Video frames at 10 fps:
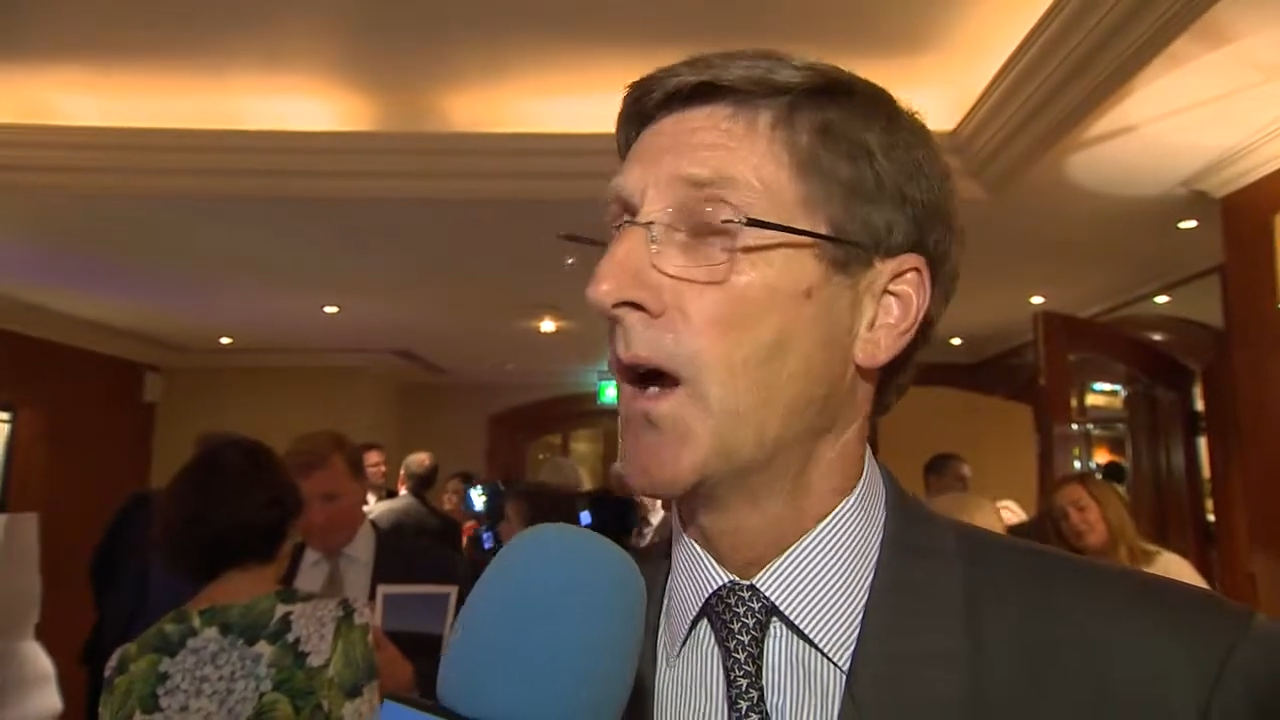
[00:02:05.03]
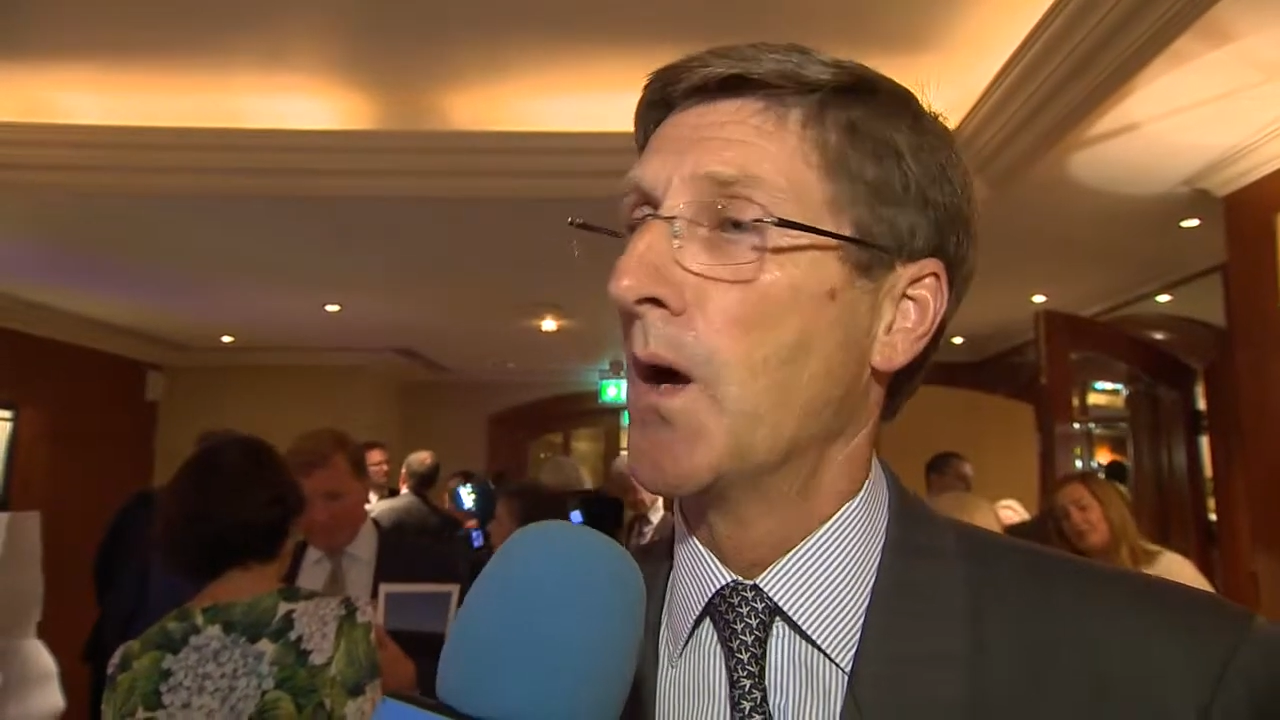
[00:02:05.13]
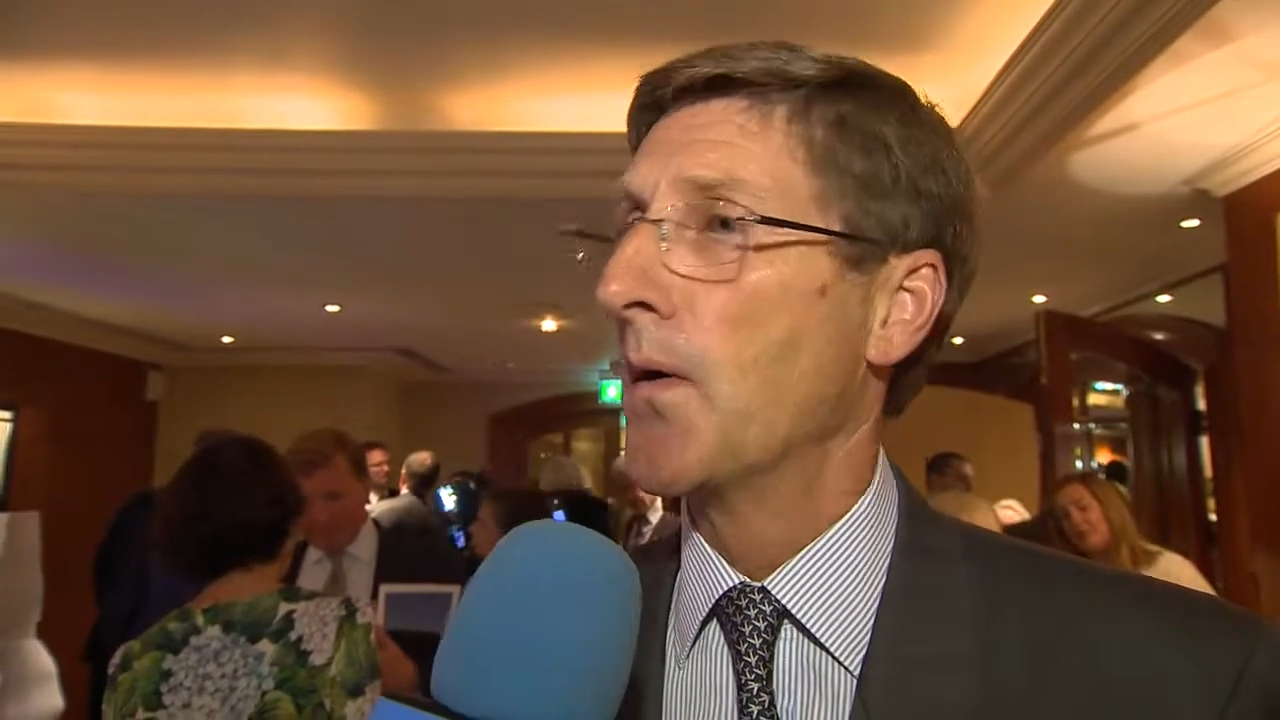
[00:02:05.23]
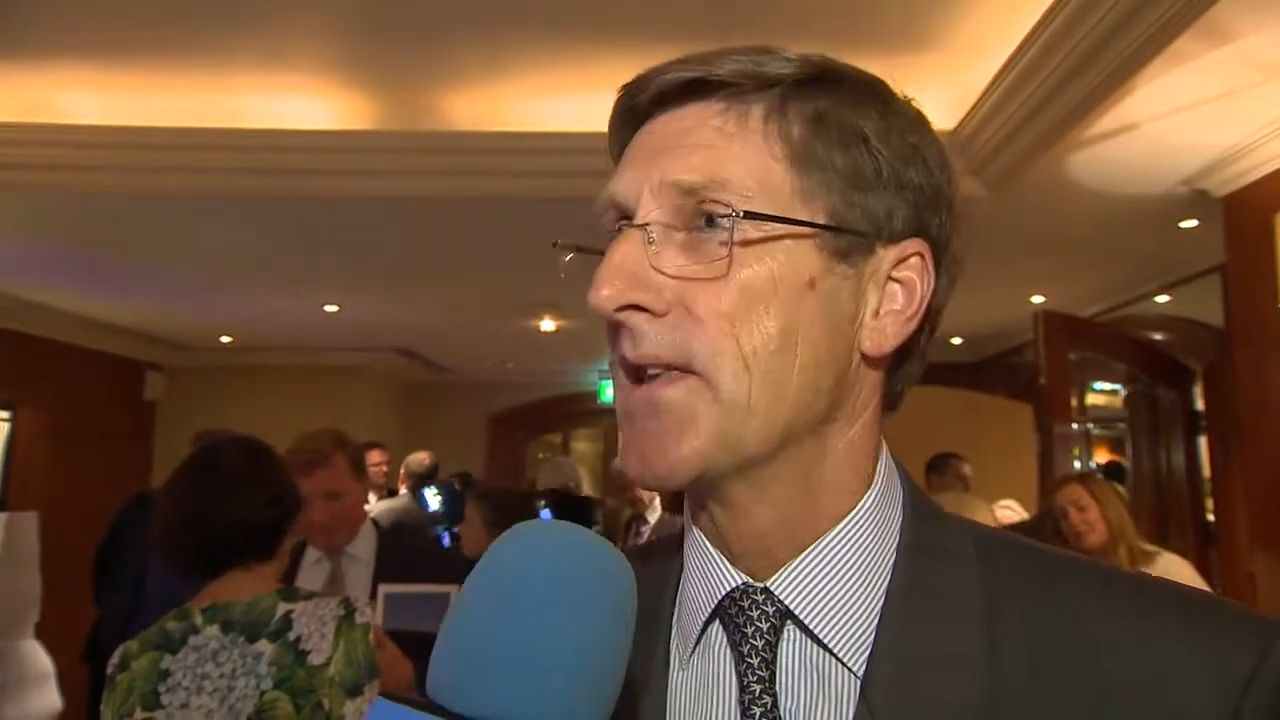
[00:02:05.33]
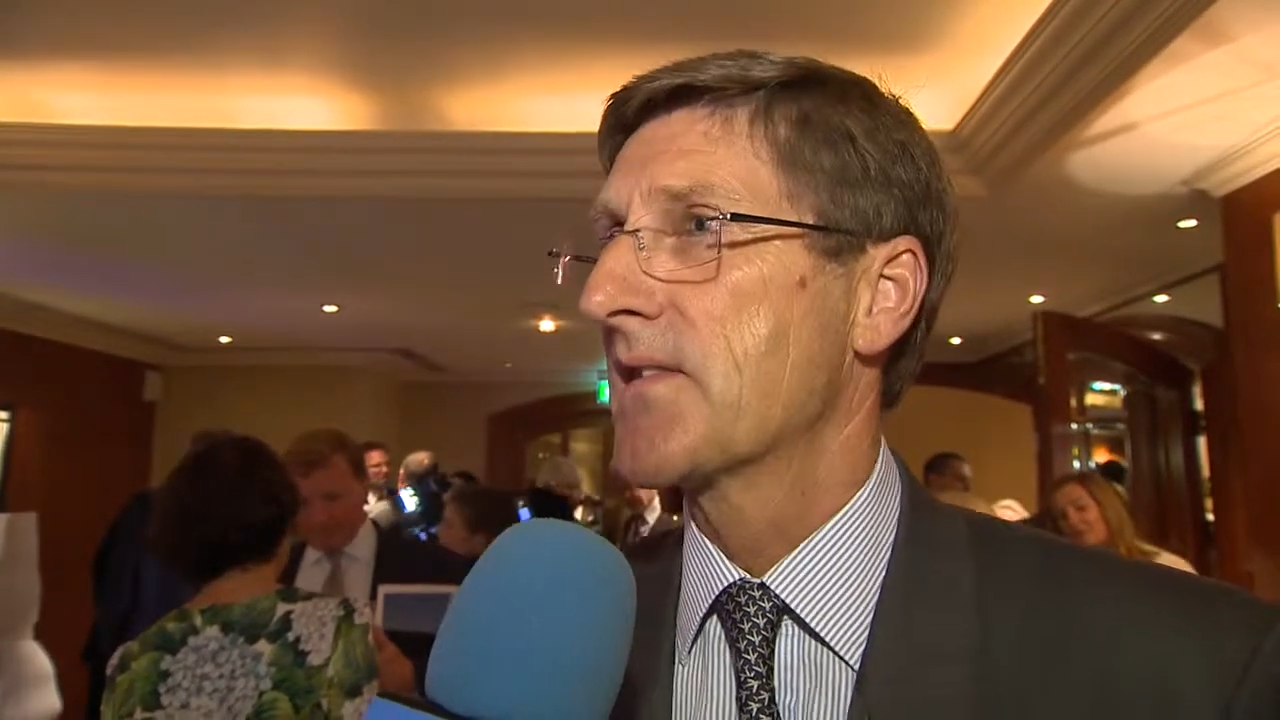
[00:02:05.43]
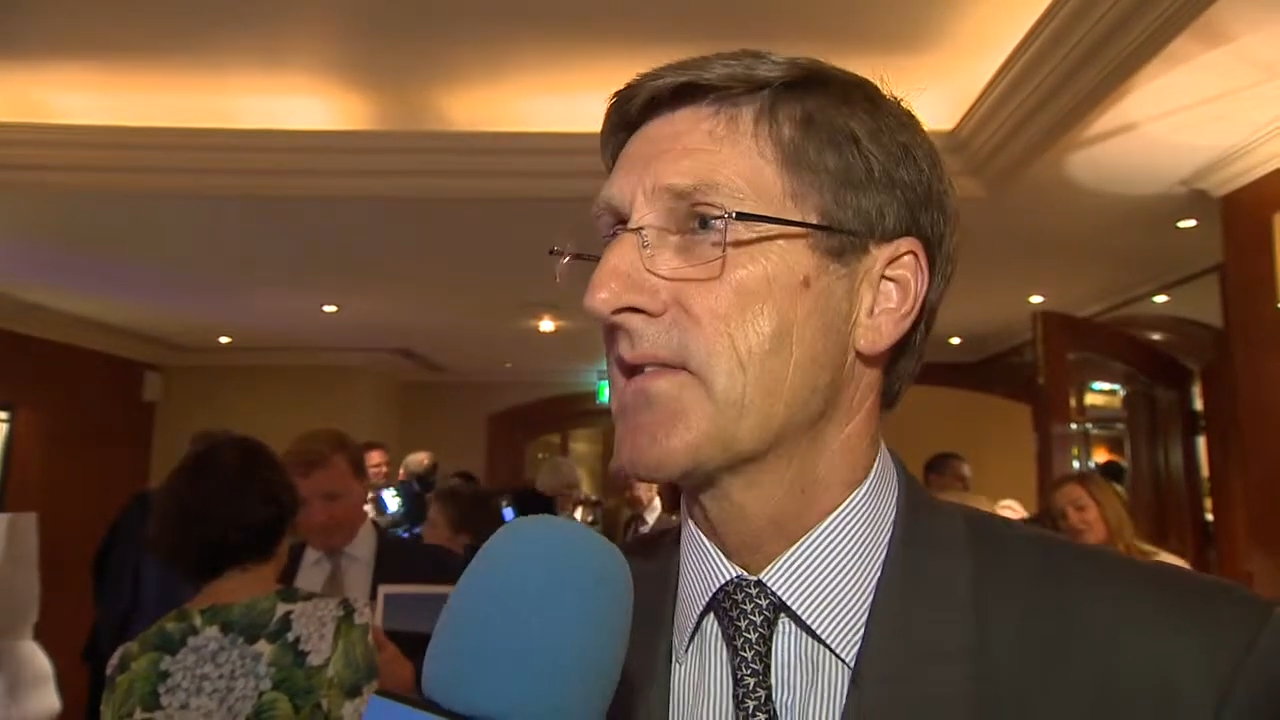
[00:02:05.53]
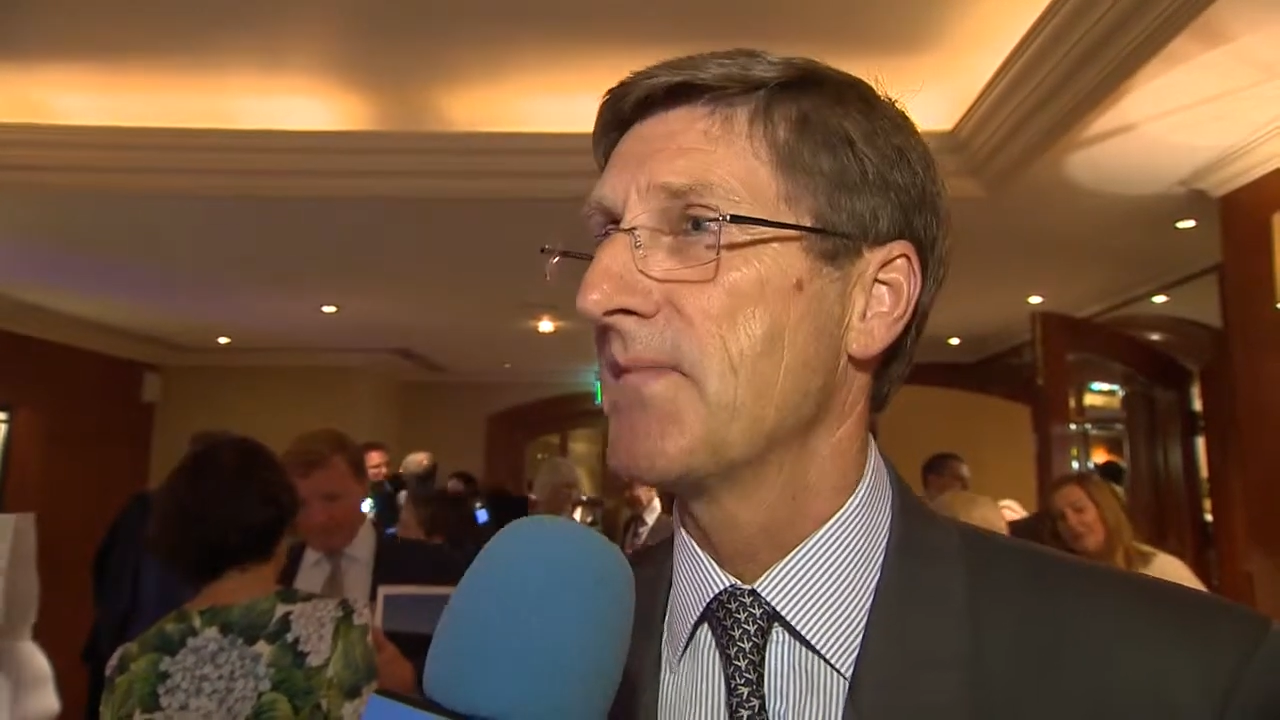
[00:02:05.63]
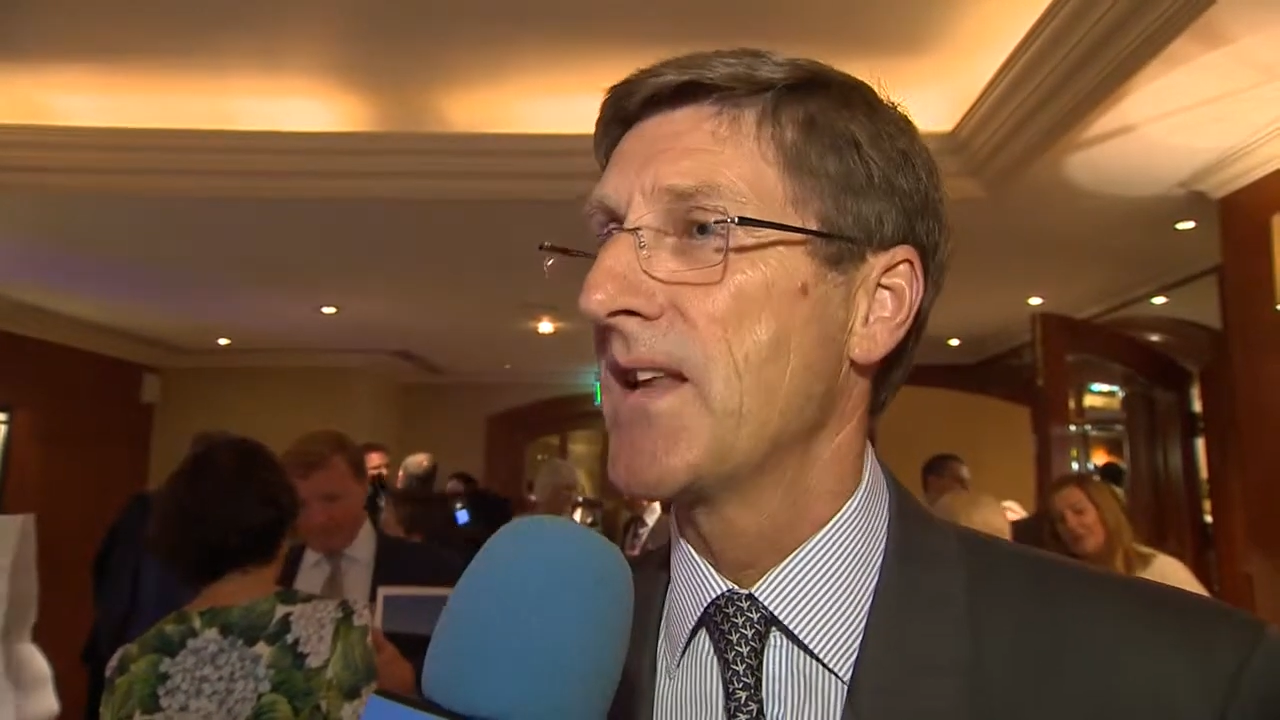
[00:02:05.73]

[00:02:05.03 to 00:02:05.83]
oh, it's,